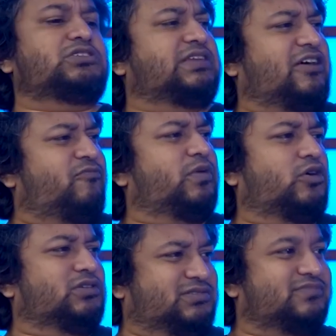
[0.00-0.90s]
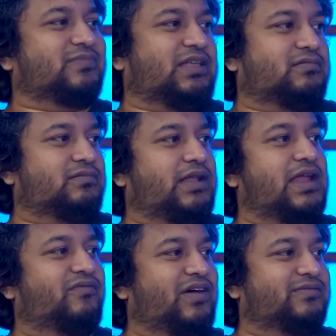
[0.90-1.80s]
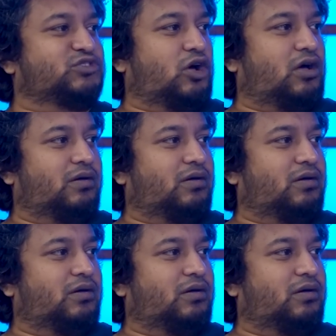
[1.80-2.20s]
tough because 9-to-5 job.